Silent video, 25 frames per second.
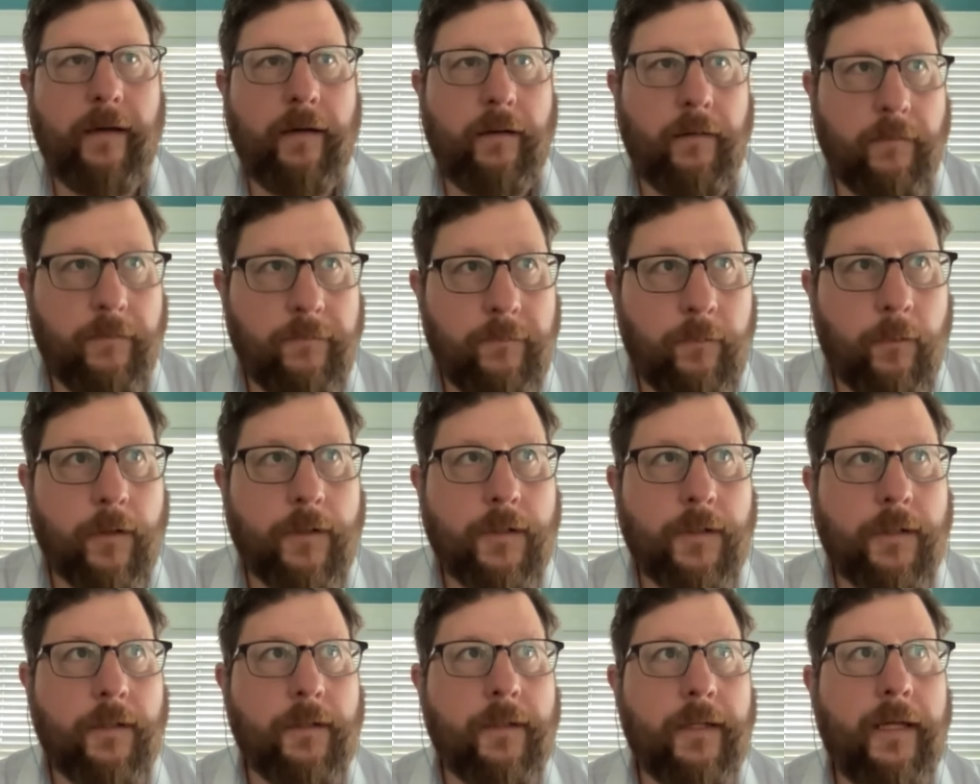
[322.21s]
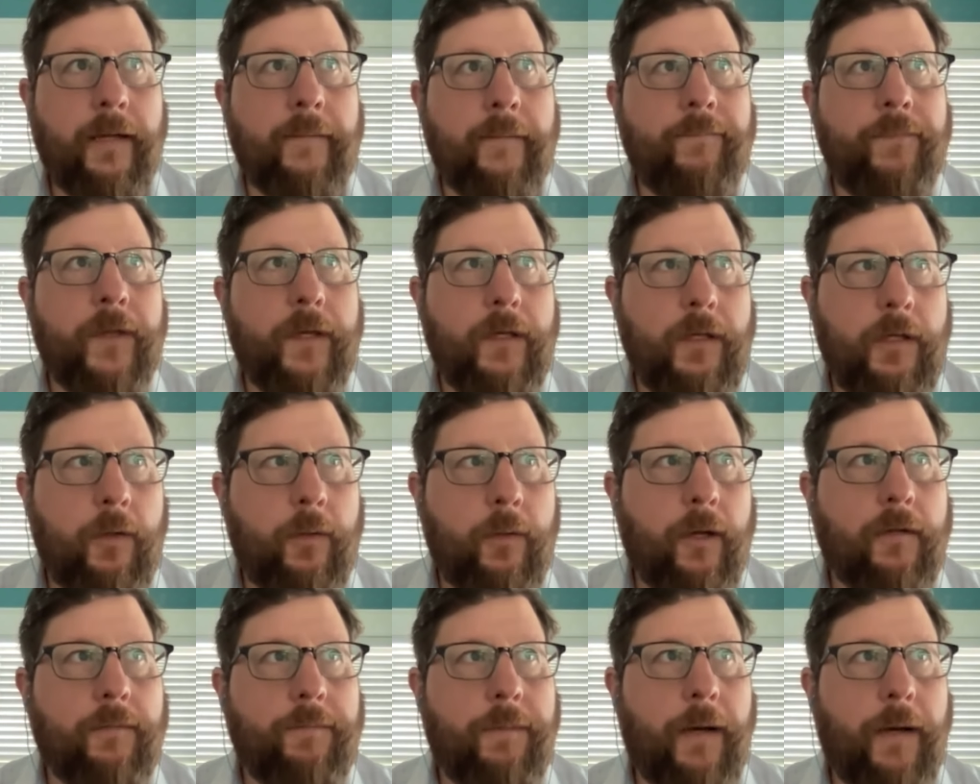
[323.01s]
And unfortunately,
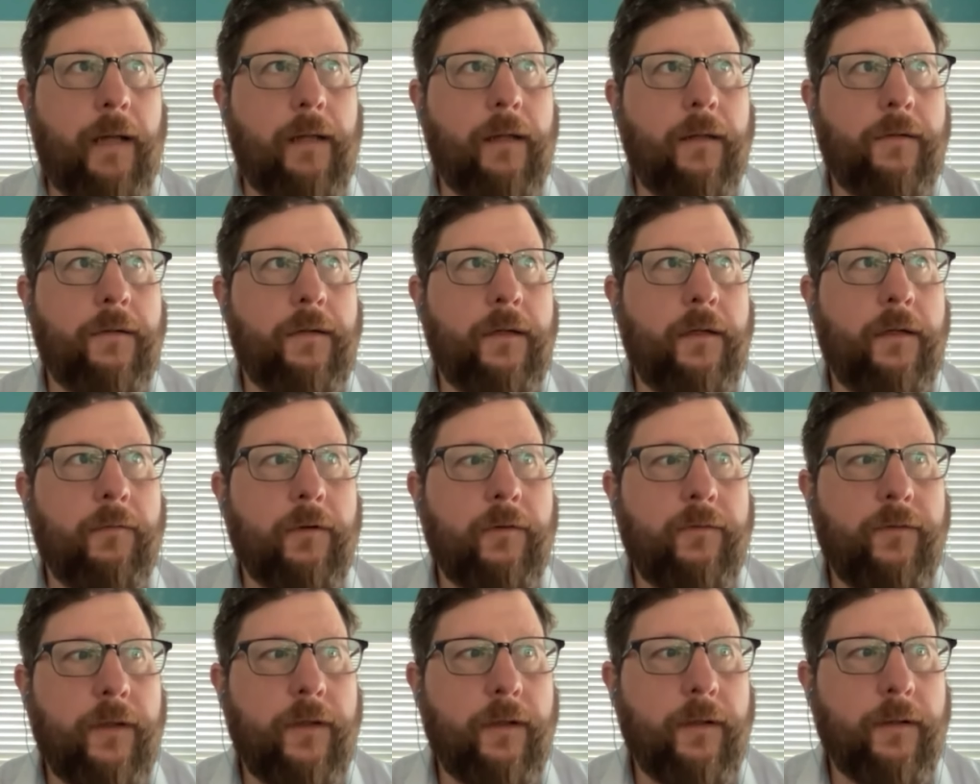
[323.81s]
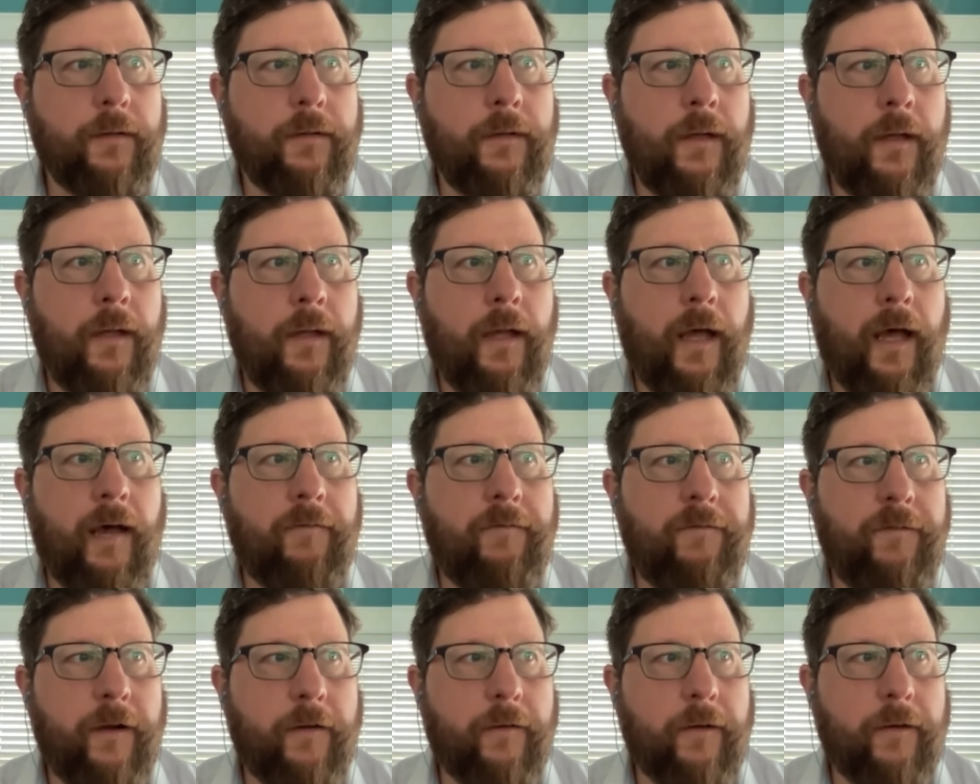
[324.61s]
U.S. policy reveals a
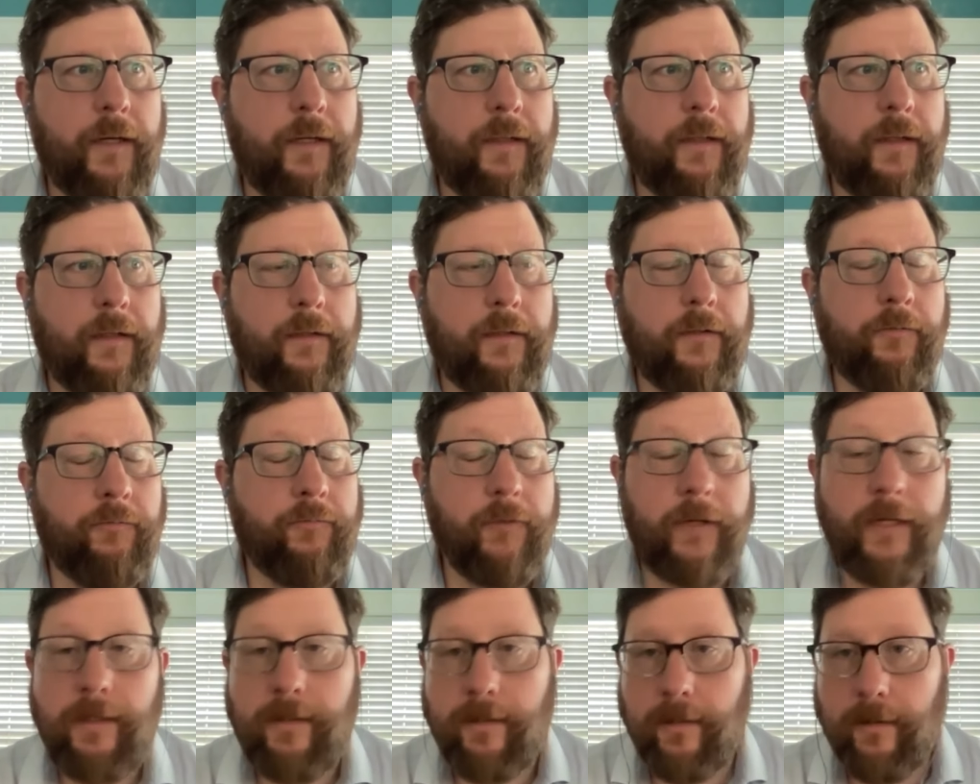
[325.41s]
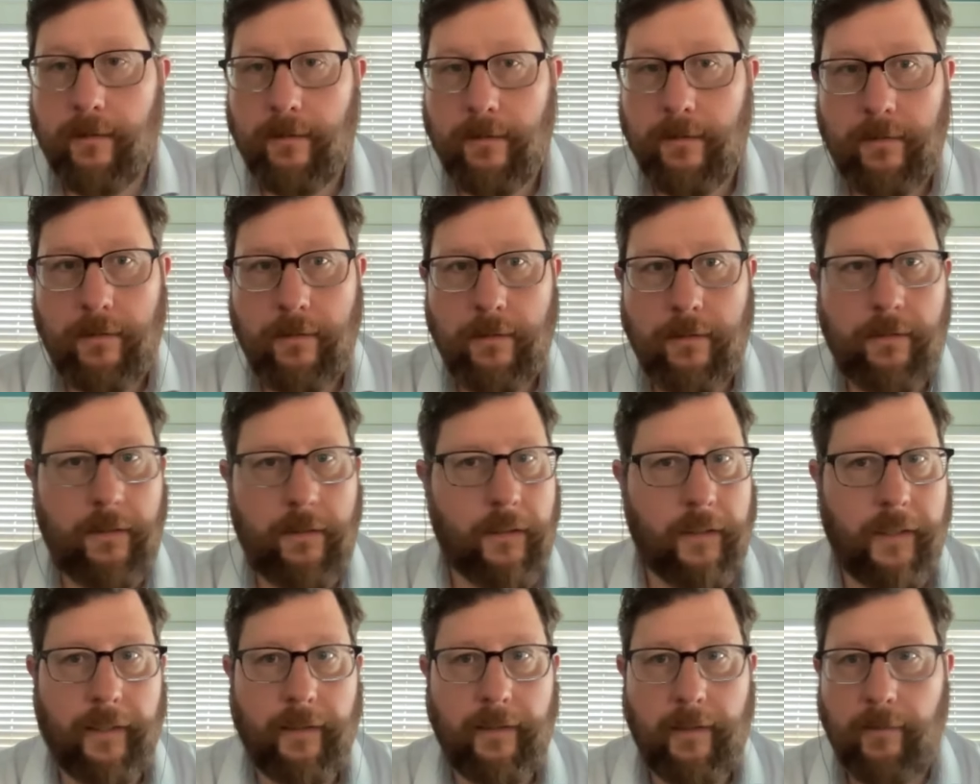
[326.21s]
very egregious
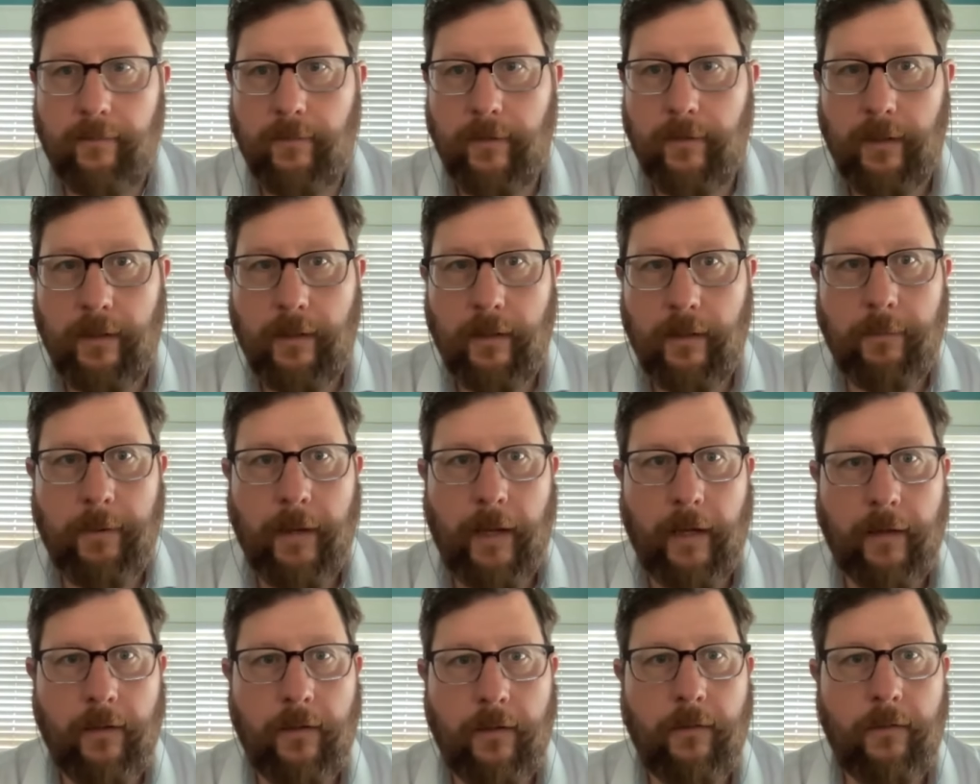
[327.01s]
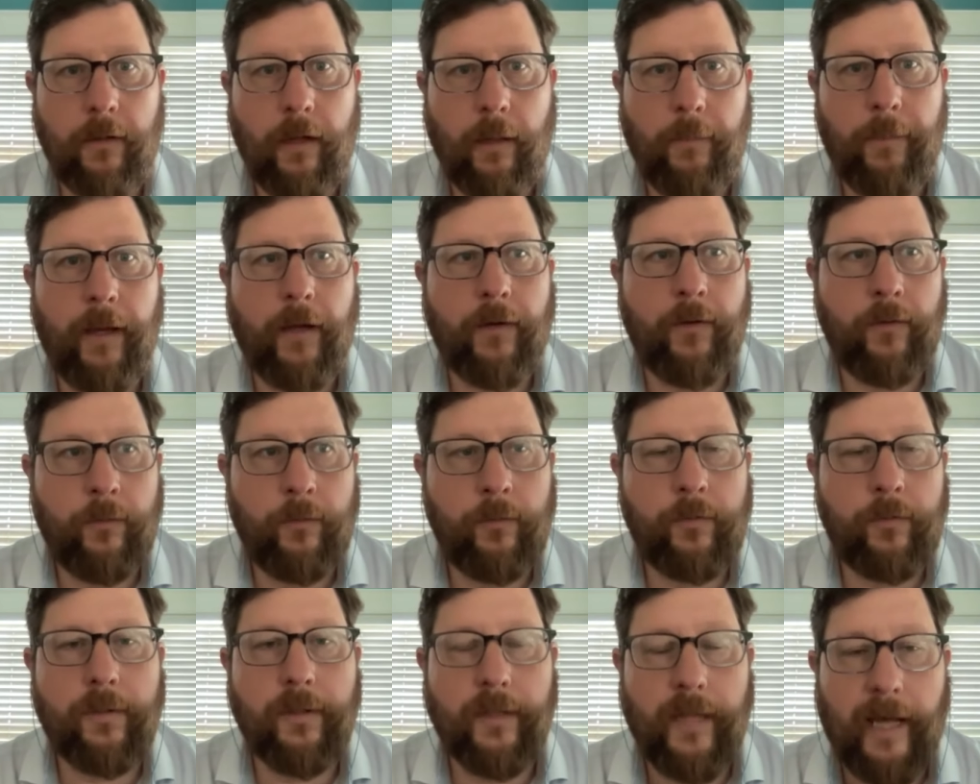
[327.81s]
selectivity about
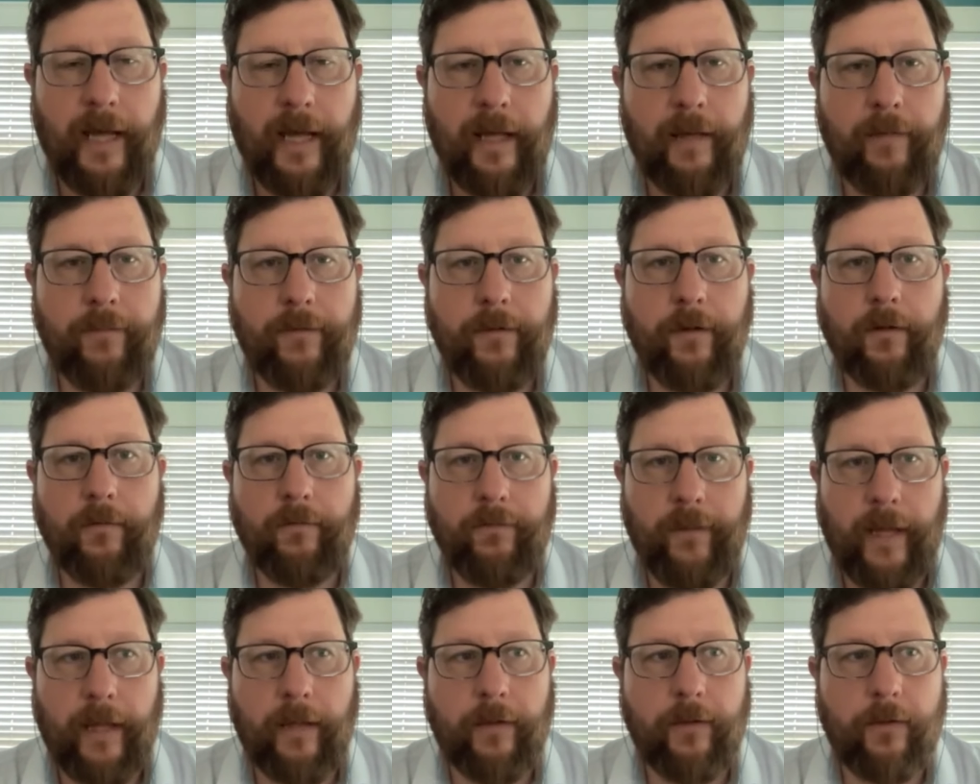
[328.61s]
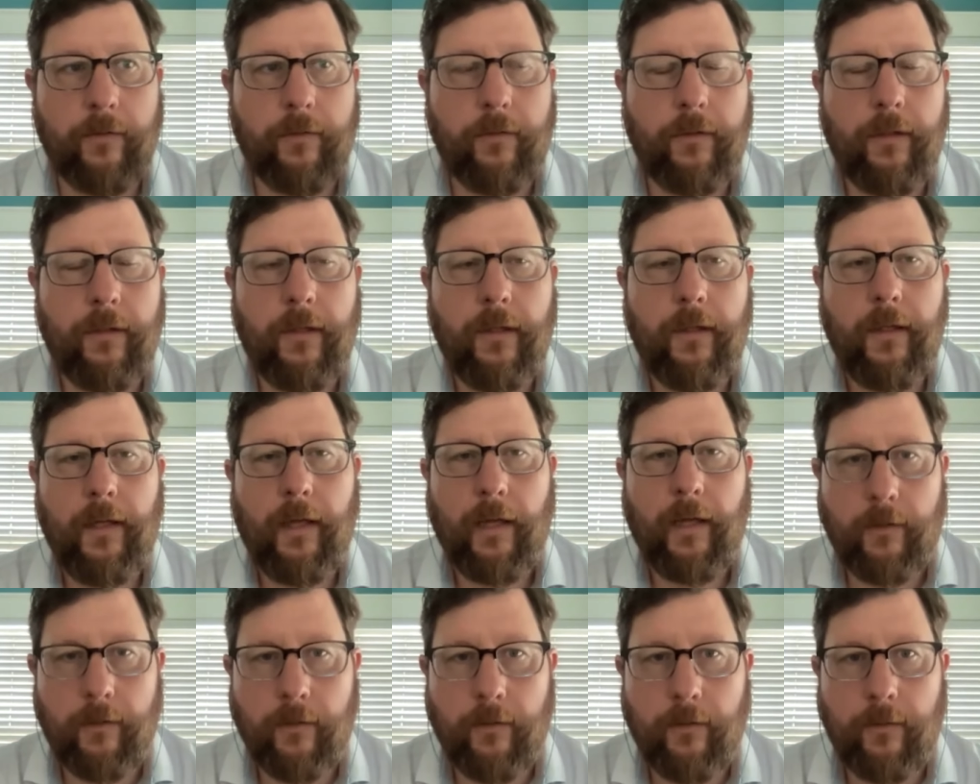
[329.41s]
whose lives are valued
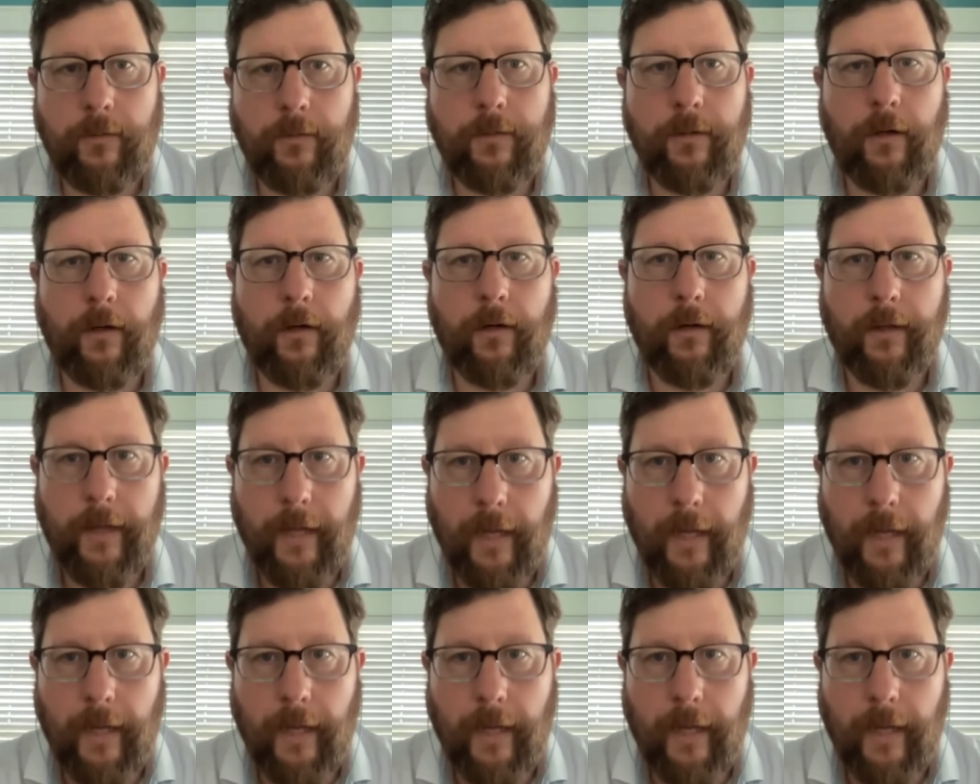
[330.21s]
and whose are